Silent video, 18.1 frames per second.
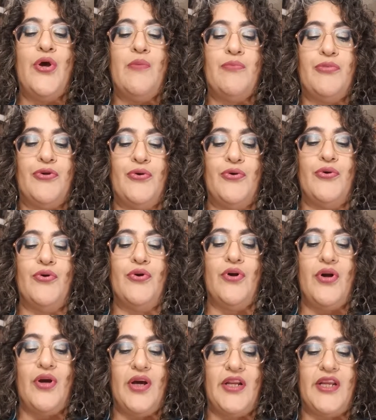Pure
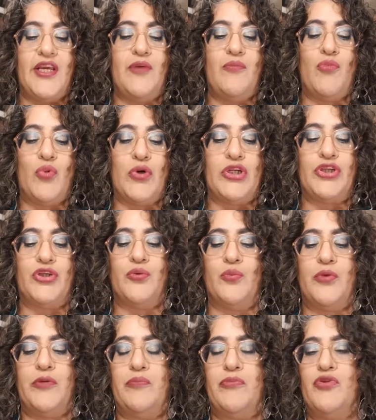Honey Moisture
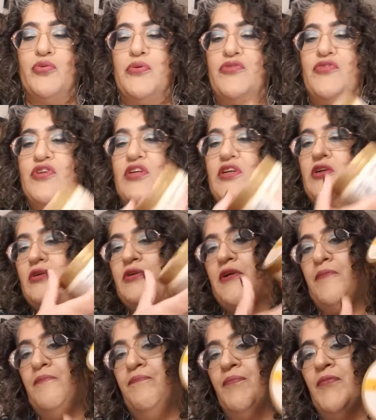Whip Twisting
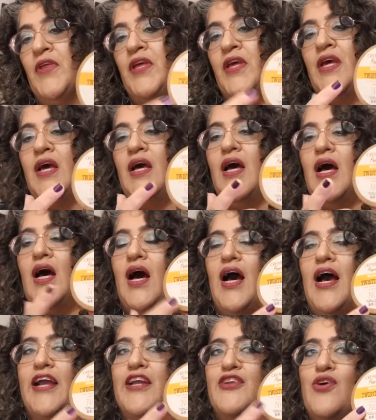Cream.
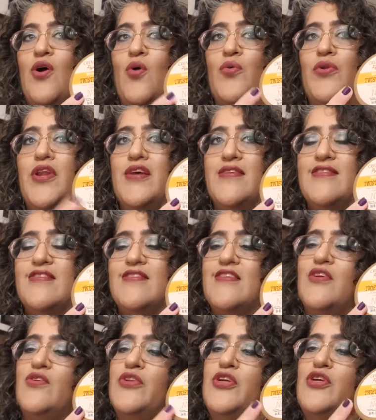I don't
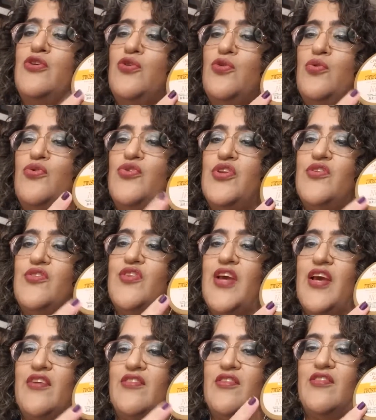necessarily use this
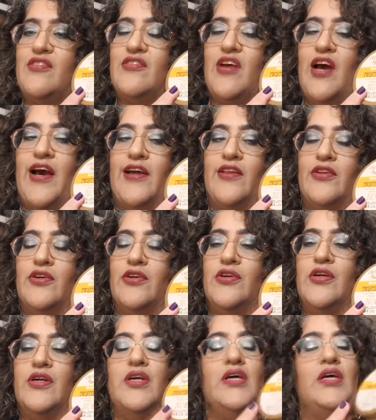as a styler.